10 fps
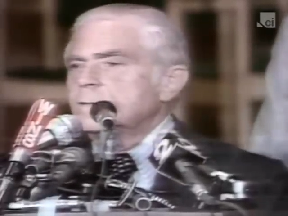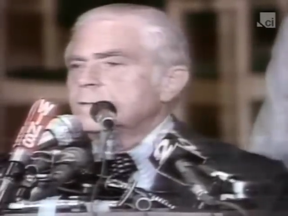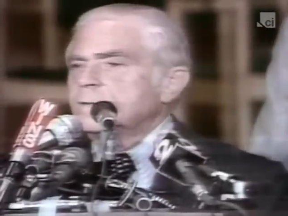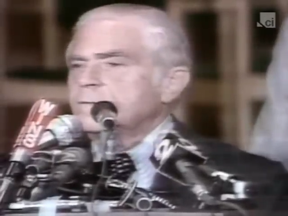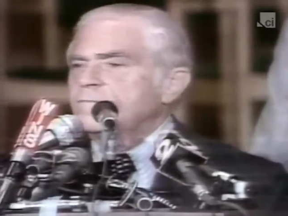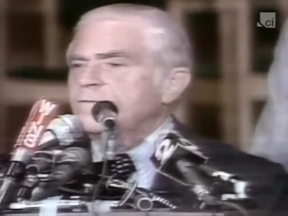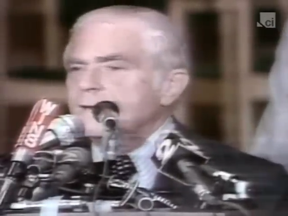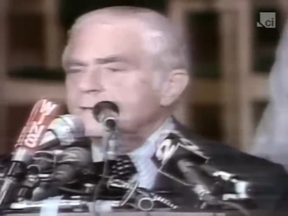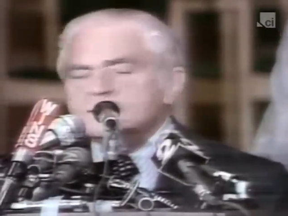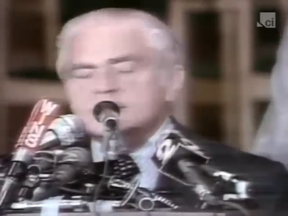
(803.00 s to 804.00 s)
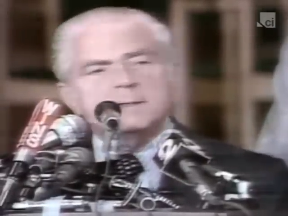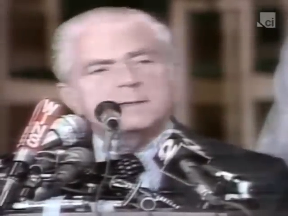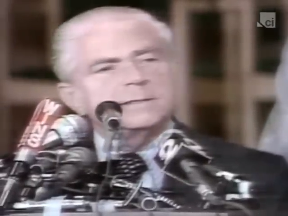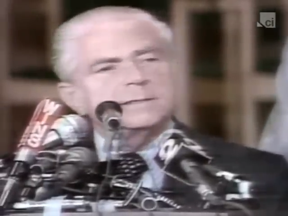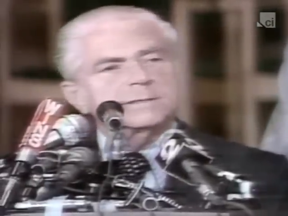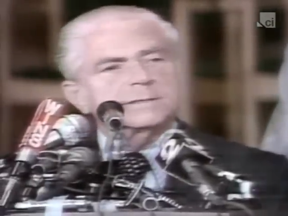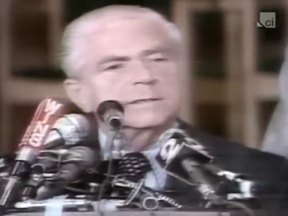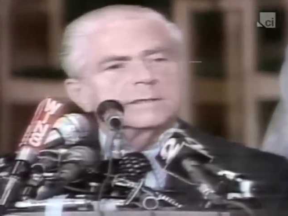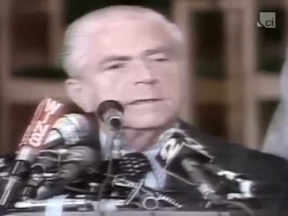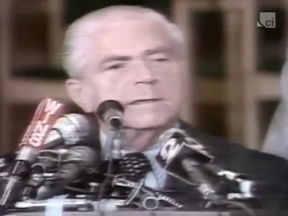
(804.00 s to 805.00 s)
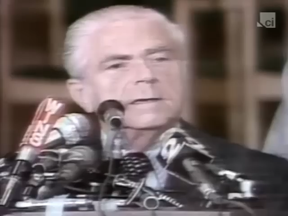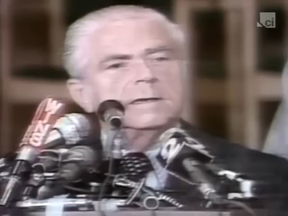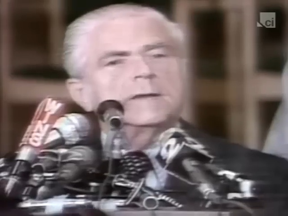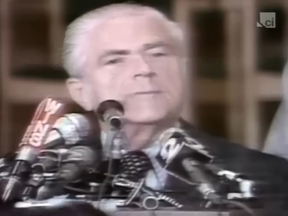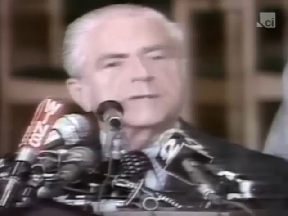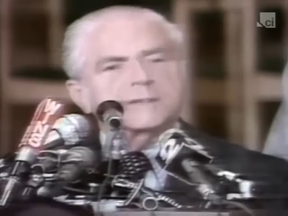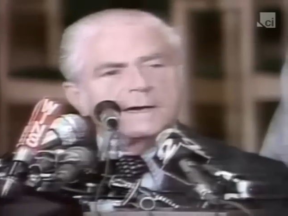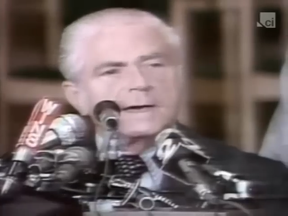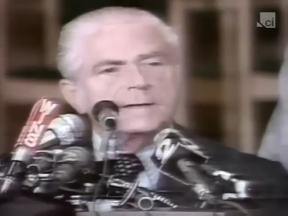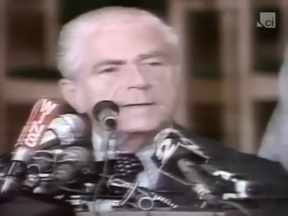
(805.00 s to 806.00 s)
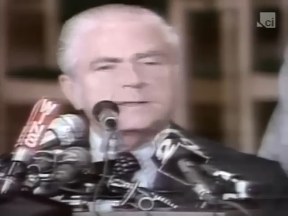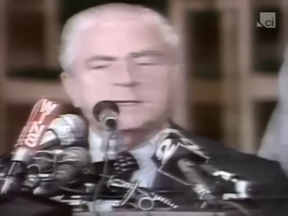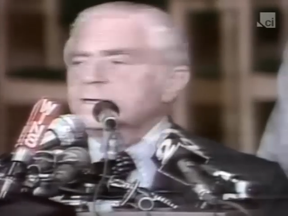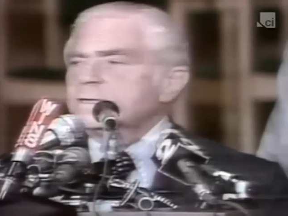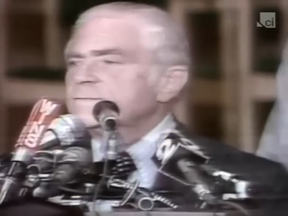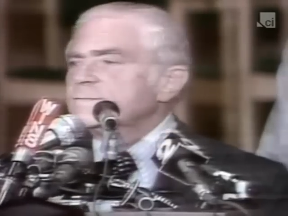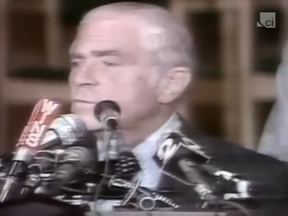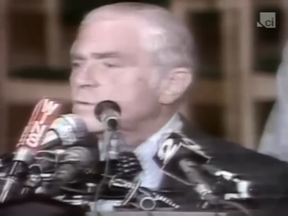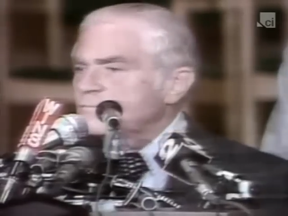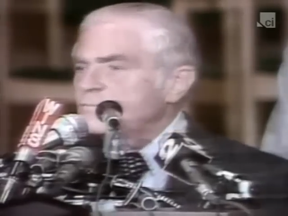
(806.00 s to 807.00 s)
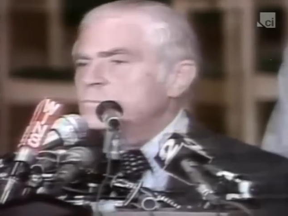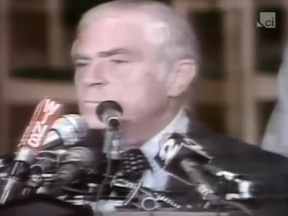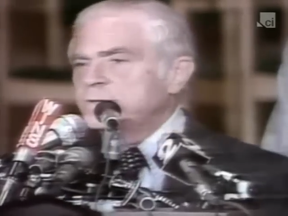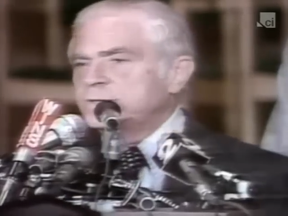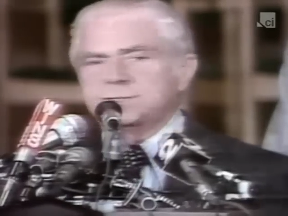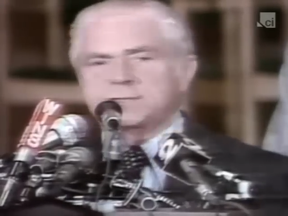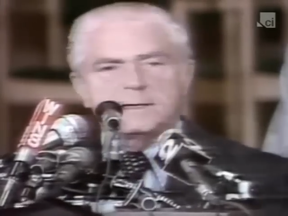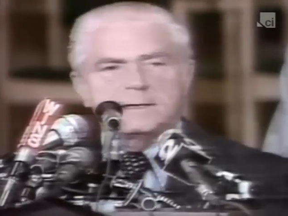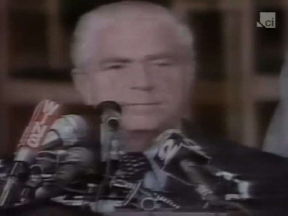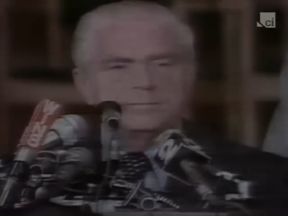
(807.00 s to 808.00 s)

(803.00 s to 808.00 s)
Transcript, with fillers: the volunteers, and retired detectives, all of whom pitched in.